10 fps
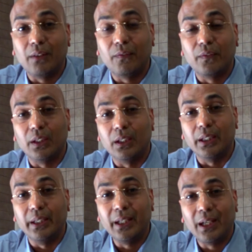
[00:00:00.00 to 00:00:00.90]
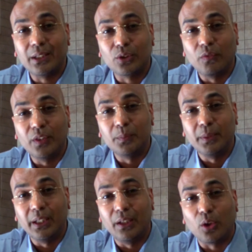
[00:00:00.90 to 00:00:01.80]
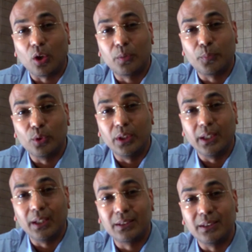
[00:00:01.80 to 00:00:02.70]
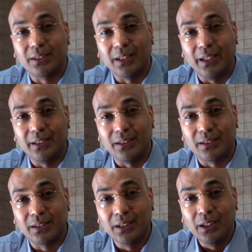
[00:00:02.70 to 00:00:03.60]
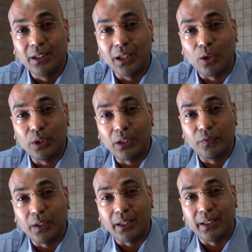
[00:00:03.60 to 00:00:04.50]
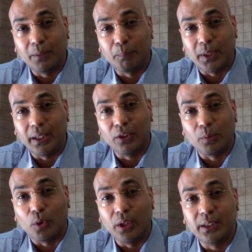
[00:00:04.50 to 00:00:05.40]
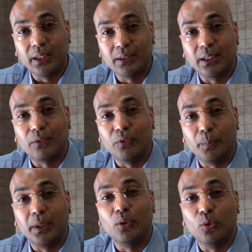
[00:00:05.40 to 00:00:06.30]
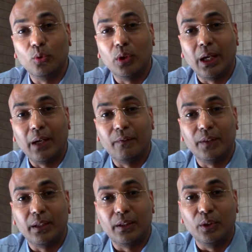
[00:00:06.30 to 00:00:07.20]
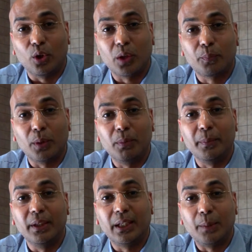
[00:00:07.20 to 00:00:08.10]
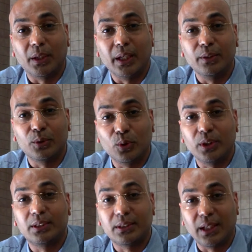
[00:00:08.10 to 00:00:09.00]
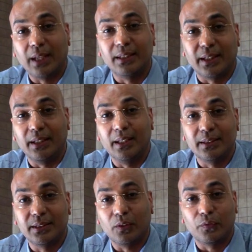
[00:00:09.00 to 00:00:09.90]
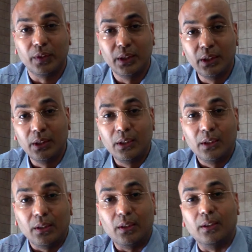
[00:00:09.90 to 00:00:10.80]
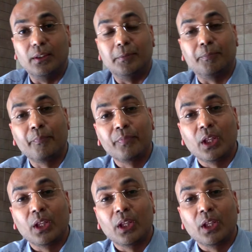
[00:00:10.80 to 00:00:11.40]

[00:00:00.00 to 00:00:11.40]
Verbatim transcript: have uh, India has always been a drought-prone area since ages. Now that we are getting plenty of body things, that we may go have that drought problem anytime again. So it has a tendency of uh,